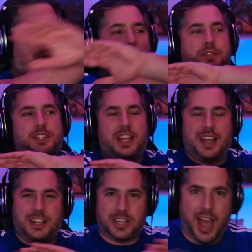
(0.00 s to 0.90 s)
buffs
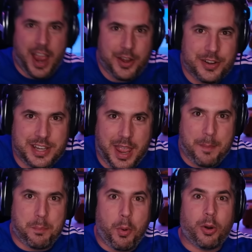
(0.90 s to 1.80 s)
the entire
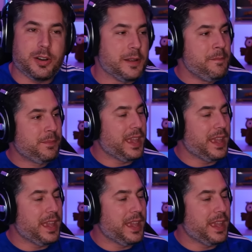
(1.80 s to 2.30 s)
damn board.